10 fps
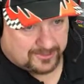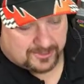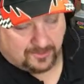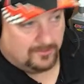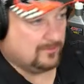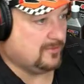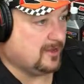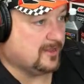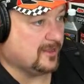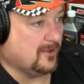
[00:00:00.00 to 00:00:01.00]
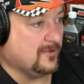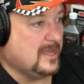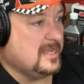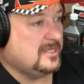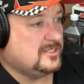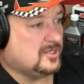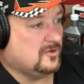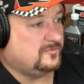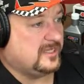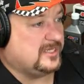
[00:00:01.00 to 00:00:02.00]
So there you go.
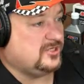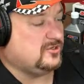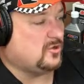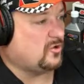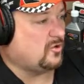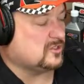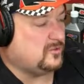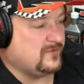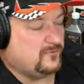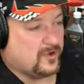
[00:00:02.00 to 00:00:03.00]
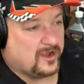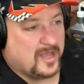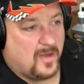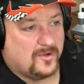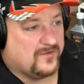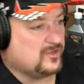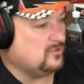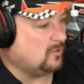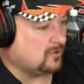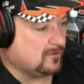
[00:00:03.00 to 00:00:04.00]
So please use orderoil24.com whenever
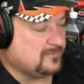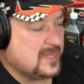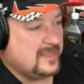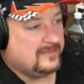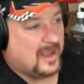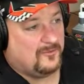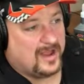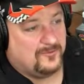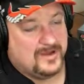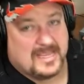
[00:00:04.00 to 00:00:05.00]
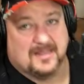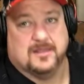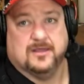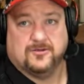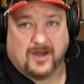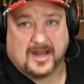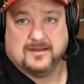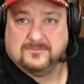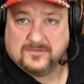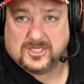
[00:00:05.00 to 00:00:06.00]
you order. That way we get the
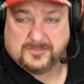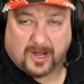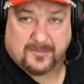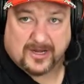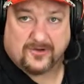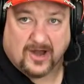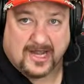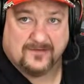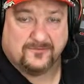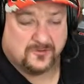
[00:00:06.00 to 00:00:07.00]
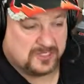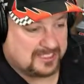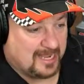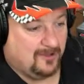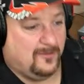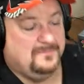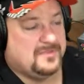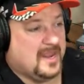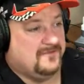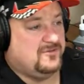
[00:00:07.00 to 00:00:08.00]
credit, the small bit of credit for the sale,
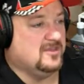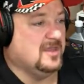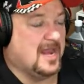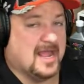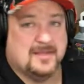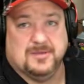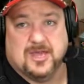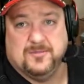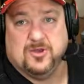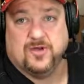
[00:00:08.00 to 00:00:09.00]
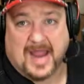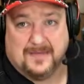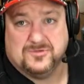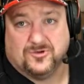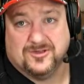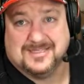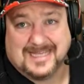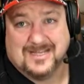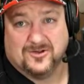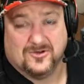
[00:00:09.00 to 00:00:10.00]
and I can become your Amsoil
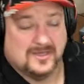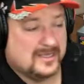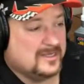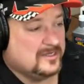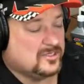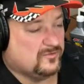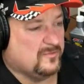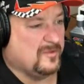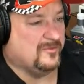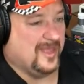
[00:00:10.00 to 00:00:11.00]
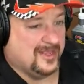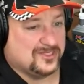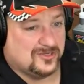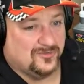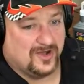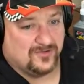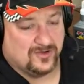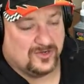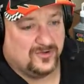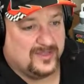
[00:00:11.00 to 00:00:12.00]
dealer. So remember that. So whenever
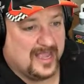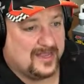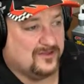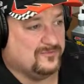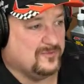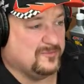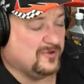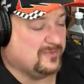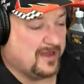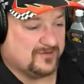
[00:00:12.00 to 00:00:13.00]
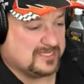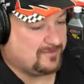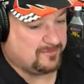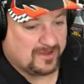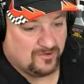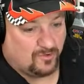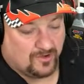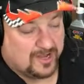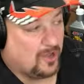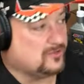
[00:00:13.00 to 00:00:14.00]
you're doing that, you remember every time you make an
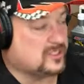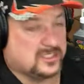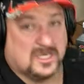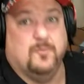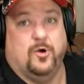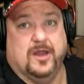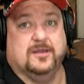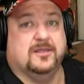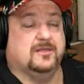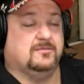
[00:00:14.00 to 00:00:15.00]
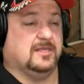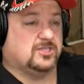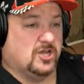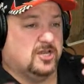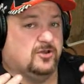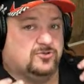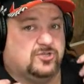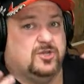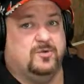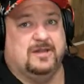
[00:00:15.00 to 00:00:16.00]
order, it goes to someone. It's going to go to
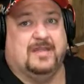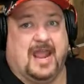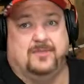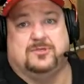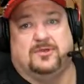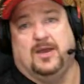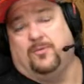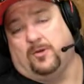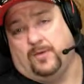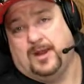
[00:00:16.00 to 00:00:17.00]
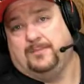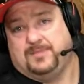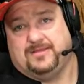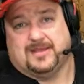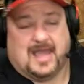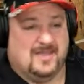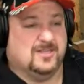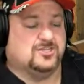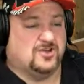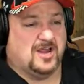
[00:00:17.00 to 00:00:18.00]
someone in the Amsoil network. Why not be the guy
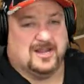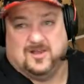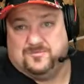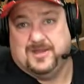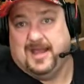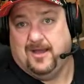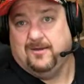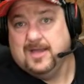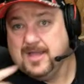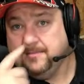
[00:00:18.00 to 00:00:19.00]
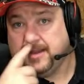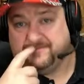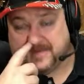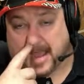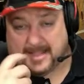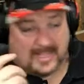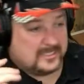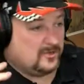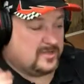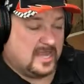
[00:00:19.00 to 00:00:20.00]
that's trying to help you now? But if not,
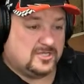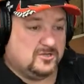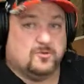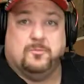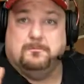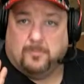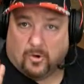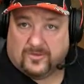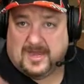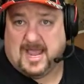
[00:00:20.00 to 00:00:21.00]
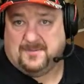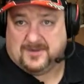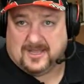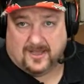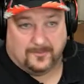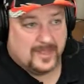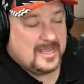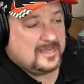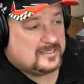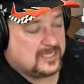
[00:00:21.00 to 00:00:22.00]
that's okay too. More than happy to help.
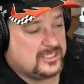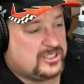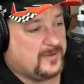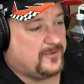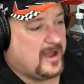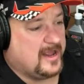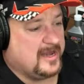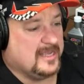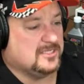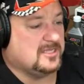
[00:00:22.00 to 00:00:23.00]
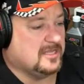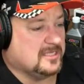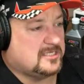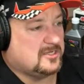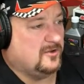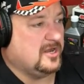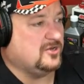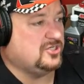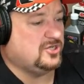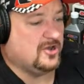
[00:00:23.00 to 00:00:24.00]
So let's jump right on into this. So
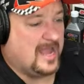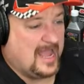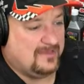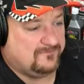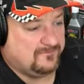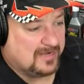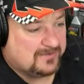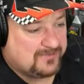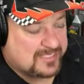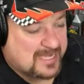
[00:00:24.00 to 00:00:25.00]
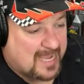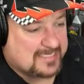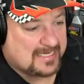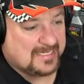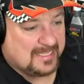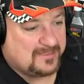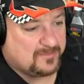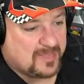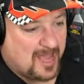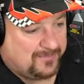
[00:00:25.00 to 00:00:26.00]
here's your high-viscosity
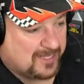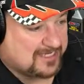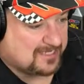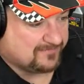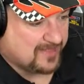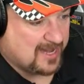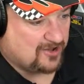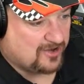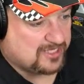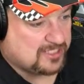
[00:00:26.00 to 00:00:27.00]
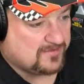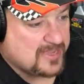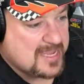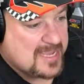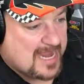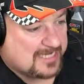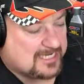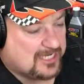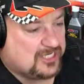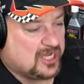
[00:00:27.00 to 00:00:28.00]
lithium complex synthetic grease. It's
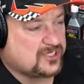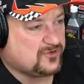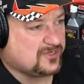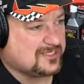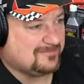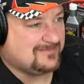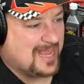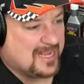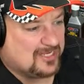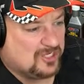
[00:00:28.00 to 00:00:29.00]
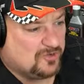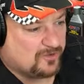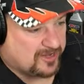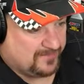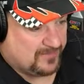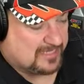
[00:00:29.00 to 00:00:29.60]
an industrial synthetic lubricant.